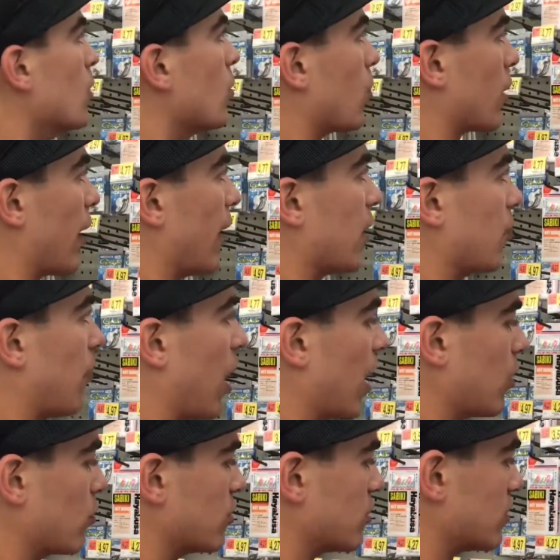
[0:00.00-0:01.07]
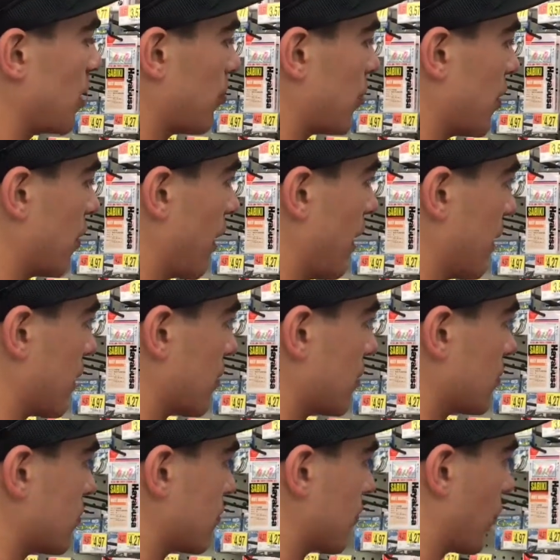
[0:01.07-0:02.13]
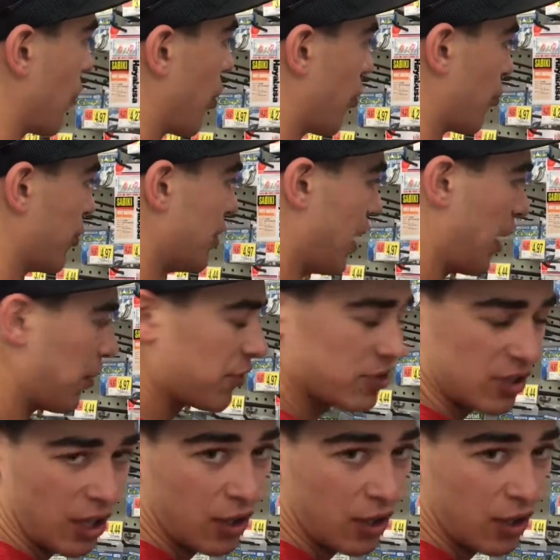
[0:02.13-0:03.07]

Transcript: what I had in mind was something like 3/8